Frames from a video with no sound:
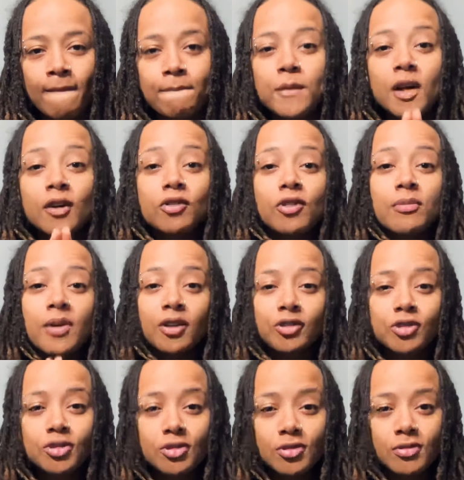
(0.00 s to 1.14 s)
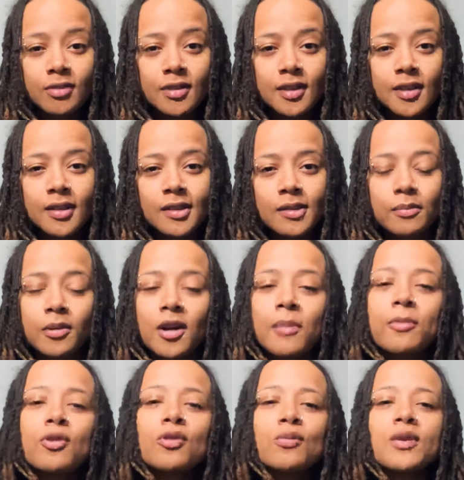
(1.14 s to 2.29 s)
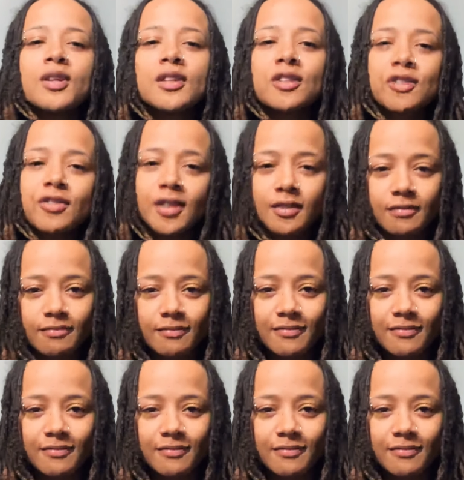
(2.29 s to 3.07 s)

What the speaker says: I don't know about you, but I'm on a winning streak.